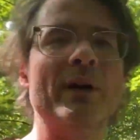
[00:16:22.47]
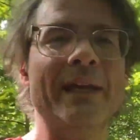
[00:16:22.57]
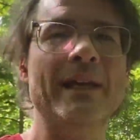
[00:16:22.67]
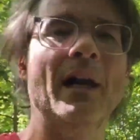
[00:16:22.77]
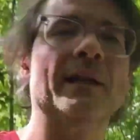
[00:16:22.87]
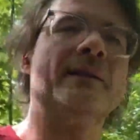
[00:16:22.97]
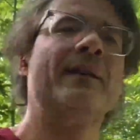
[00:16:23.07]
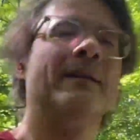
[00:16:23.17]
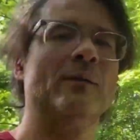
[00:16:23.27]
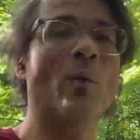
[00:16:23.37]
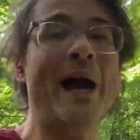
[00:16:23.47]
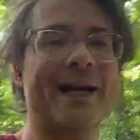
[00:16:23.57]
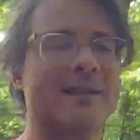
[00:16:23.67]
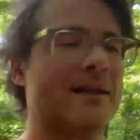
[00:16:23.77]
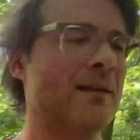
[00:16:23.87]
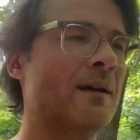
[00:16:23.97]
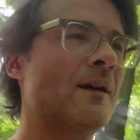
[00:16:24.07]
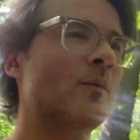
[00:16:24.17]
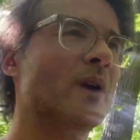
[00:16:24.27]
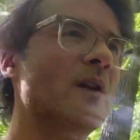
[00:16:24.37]
he got whacked
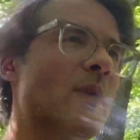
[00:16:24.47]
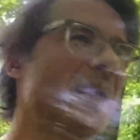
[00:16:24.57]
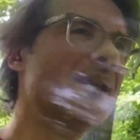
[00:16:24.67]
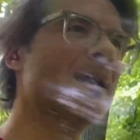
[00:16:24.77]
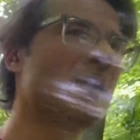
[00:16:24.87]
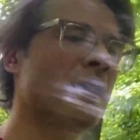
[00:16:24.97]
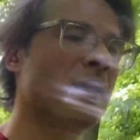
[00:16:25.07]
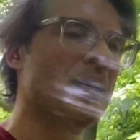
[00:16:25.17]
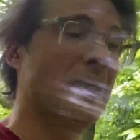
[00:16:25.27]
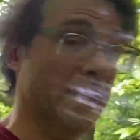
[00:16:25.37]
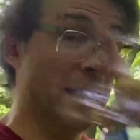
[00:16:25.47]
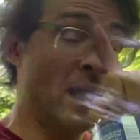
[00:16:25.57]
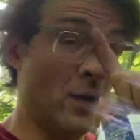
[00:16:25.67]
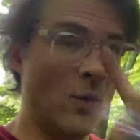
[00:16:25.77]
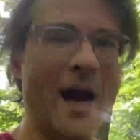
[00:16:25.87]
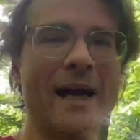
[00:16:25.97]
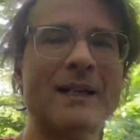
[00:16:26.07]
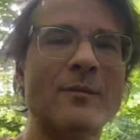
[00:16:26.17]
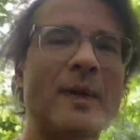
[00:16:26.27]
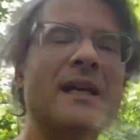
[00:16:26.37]
pretty quick, he got
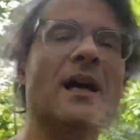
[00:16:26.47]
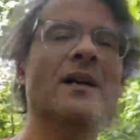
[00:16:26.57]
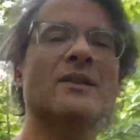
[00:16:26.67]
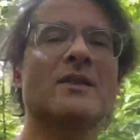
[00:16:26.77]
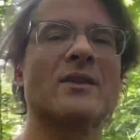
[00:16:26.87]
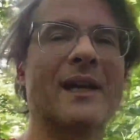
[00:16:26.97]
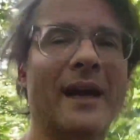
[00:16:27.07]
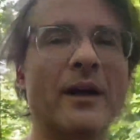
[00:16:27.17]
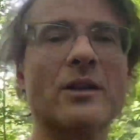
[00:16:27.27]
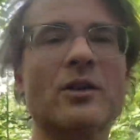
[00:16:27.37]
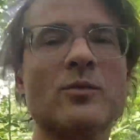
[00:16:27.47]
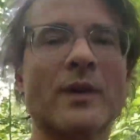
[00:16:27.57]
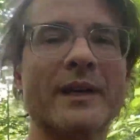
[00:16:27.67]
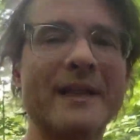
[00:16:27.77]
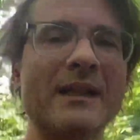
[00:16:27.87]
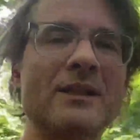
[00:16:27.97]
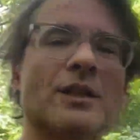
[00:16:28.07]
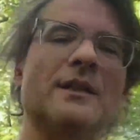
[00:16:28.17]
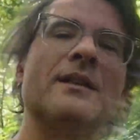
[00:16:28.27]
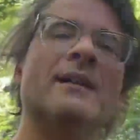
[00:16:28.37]
whacked because the characters were
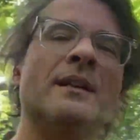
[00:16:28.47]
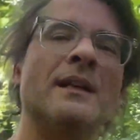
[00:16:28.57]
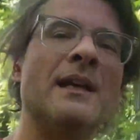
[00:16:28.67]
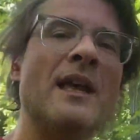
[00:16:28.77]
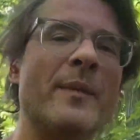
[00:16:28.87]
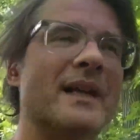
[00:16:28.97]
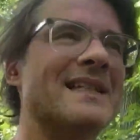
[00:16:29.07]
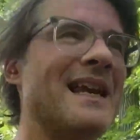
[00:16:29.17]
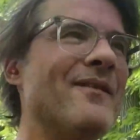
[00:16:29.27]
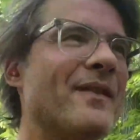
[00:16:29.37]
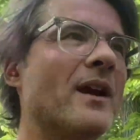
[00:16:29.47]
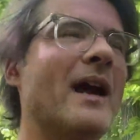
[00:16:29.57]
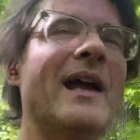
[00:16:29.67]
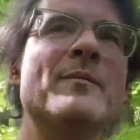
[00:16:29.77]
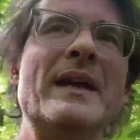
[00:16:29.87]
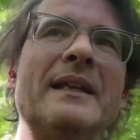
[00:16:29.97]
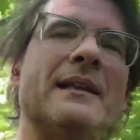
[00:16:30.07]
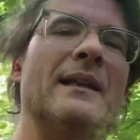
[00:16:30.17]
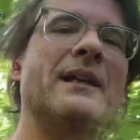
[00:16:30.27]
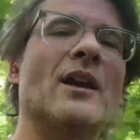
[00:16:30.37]
intelligent. Because if there had been
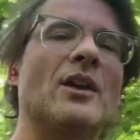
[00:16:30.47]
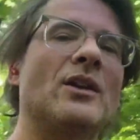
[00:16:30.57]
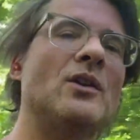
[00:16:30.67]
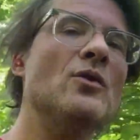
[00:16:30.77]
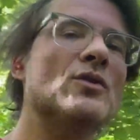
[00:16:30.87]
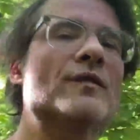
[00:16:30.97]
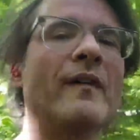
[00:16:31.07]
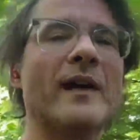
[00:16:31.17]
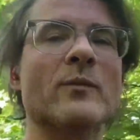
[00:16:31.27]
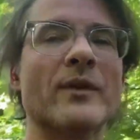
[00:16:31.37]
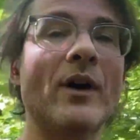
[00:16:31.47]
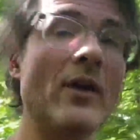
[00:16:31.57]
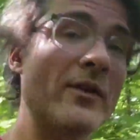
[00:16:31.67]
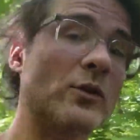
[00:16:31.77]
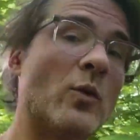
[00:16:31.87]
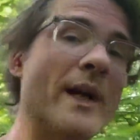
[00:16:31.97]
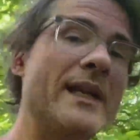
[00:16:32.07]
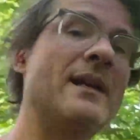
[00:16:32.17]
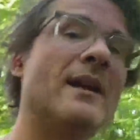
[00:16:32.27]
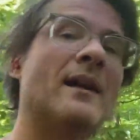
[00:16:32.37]
like a huge fight with all the
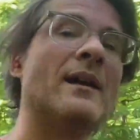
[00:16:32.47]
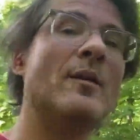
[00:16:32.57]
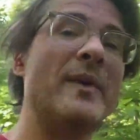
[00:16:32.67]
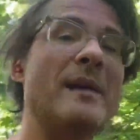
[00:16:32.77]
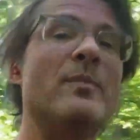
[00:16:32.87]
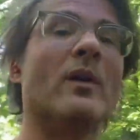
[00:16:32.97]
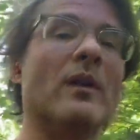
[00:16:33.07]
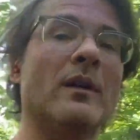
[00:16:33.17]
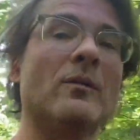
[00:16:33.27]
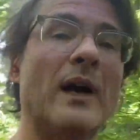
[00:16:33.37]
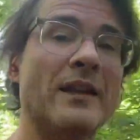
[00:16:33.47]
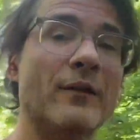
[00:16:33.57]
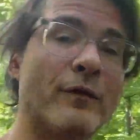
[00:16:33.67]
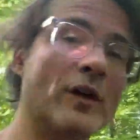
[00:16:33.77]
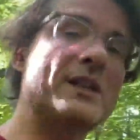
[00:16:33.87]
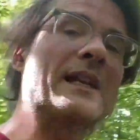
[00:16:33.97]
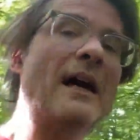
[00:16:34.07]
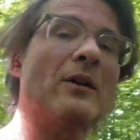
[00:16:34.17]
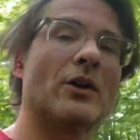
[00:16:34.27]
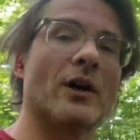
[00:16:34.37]
20 people at the first
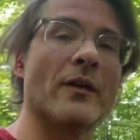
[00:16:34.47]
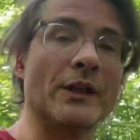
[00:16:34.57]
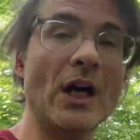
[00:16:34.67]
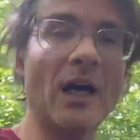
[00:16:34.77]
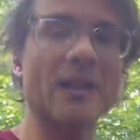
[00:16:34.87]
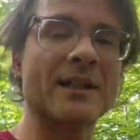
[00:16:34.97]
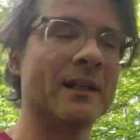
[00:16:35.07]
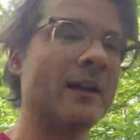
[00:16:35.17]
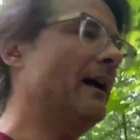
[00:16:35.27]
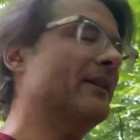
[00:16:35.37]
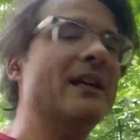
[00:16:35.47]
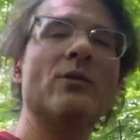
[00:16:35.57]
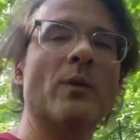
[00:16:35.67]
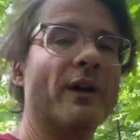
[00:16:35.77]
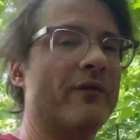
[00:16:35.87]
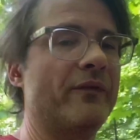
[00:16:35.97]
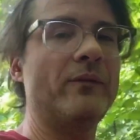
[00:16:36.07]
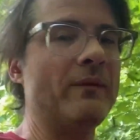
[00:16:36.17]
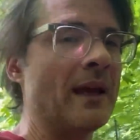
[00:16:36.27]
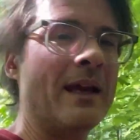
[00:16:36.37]
encounter on the docks, things could
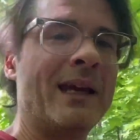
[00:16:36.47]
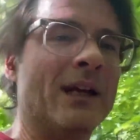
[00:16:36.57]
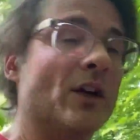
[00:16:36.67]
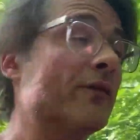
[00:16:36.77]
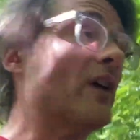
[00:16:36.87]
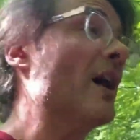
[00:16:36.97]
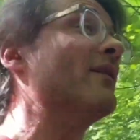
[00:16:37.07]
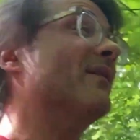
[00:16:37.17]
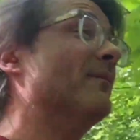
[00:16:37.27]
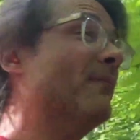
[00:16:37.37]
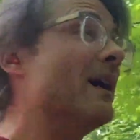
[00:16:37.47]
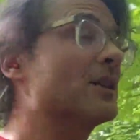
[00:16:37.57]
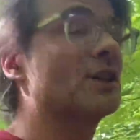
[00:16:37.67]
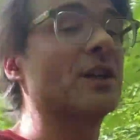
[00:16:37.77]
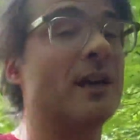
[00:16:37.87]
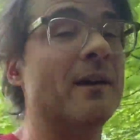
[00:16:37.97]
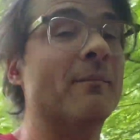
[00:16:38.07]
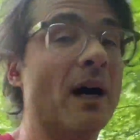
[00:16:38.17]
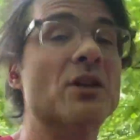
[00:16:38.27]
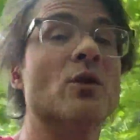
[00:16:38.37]
have gone much,
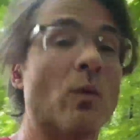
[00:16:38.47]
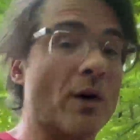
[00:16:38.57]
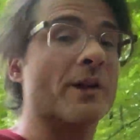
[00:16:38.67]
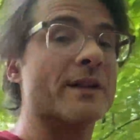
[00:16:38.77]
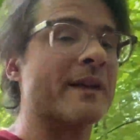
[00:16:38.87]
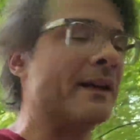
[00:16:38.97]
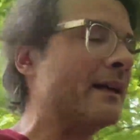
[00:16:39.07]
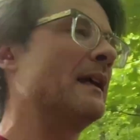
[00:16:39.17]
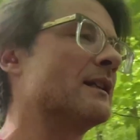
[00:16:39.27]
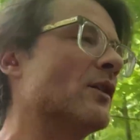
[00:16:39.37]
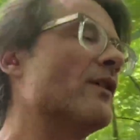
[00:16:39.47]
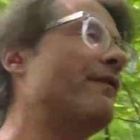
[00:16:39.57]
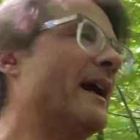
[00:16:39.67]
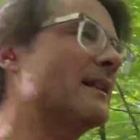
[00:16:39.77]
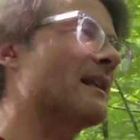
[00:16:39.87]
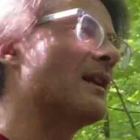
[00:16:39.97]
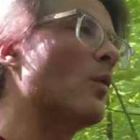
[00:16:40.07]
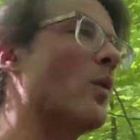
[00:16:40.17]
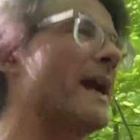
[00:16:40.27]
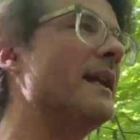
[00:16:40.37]
much worse. So the fact that they
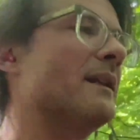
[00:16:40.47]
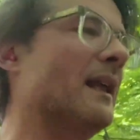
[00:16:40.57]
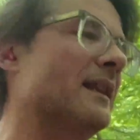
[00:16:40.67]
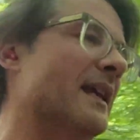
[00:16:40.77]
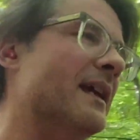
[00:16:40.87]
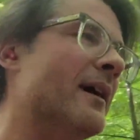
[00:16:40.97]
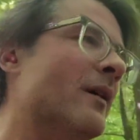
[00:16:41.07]
waited, that they